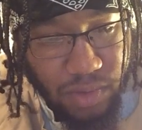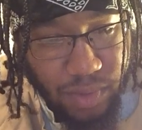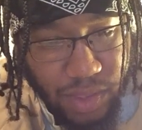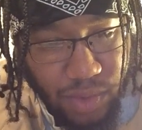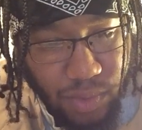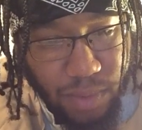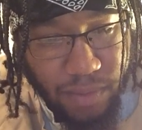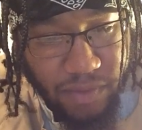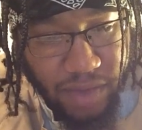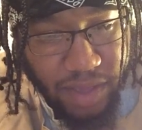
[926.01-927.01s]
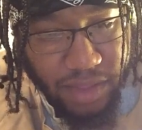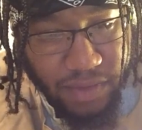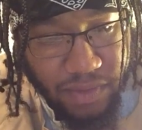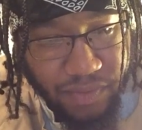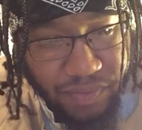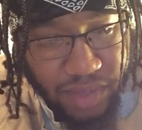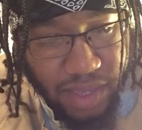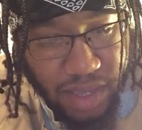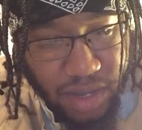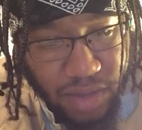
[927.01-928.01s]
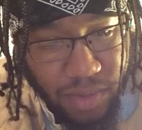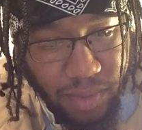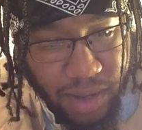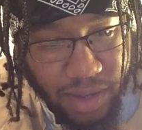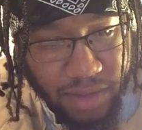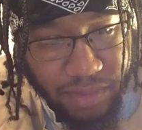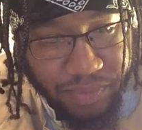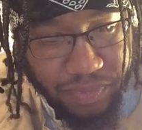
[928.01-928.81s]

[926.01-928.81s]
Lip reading: when the womb faileth, and otherwise.